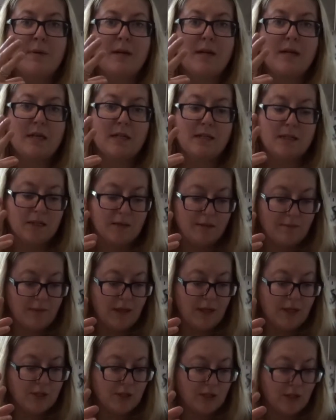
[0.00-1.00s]
and
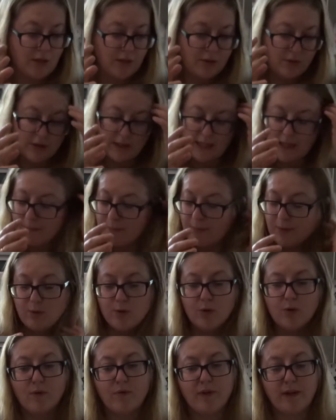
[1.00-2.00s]
make sure they're not going to get
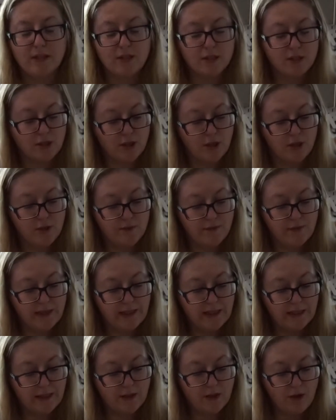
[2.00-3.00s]
blown over. They're just a lovely
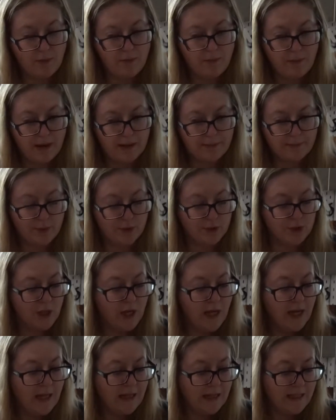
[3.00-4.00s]
little compact bush.
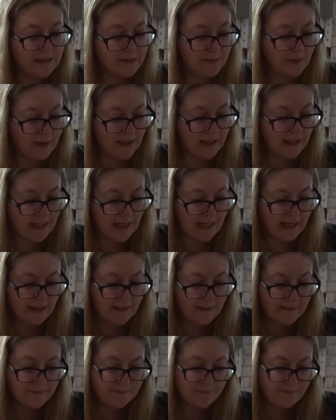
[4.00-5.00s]
This one again,
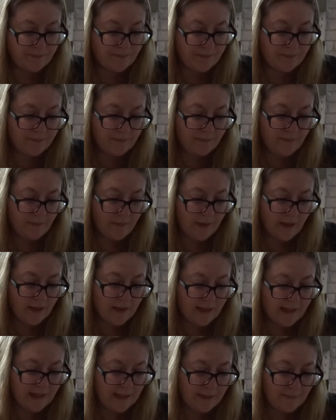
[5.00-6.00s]

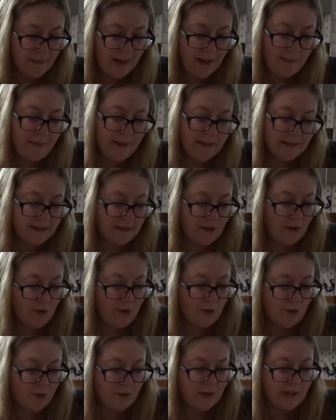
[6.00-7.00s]
peppers are
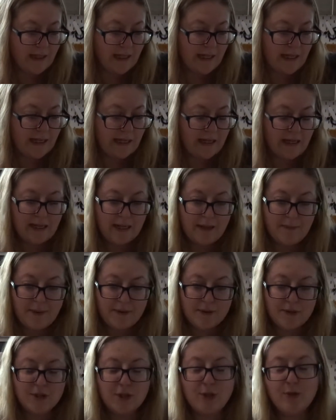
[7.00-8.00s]
only
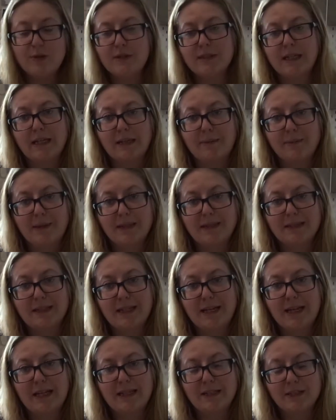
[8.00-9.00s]
about 2 centimeters
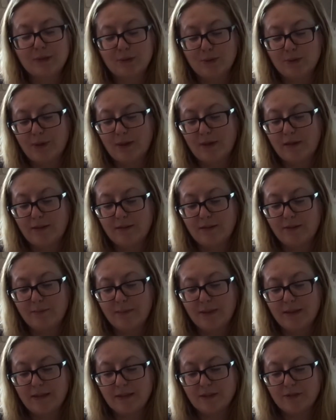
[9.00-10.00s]
in length, so they're
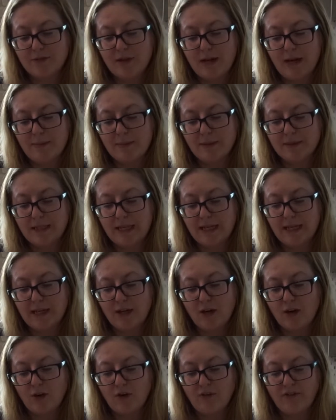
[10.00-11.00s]
being described as like a
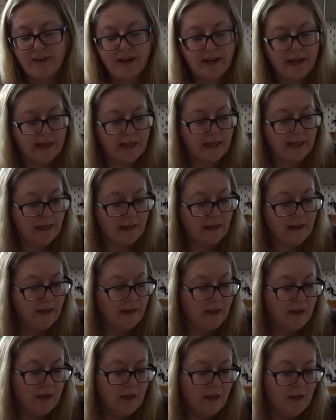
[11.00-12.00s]
long fingernail,
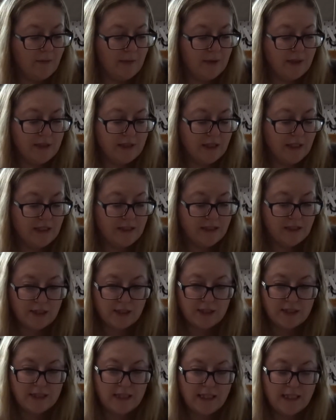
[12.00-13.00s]
which is
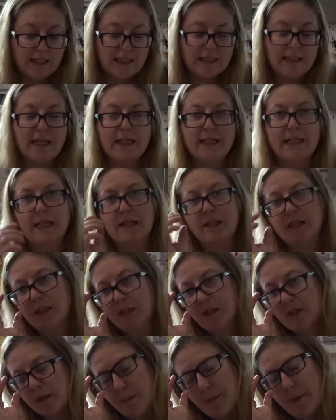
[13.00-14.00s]
just teeny tiny. And
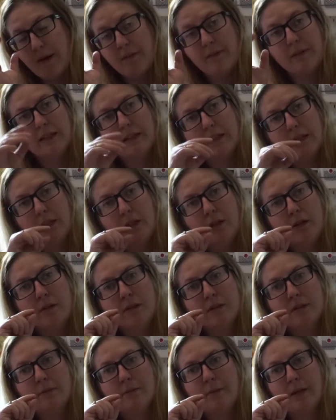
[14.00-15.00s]
apparently they
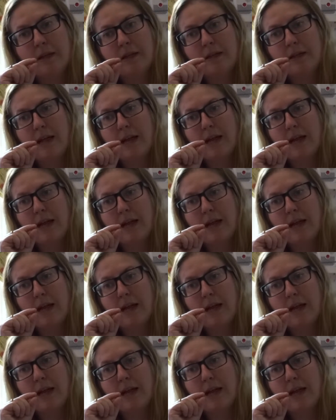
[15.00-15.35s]
use them in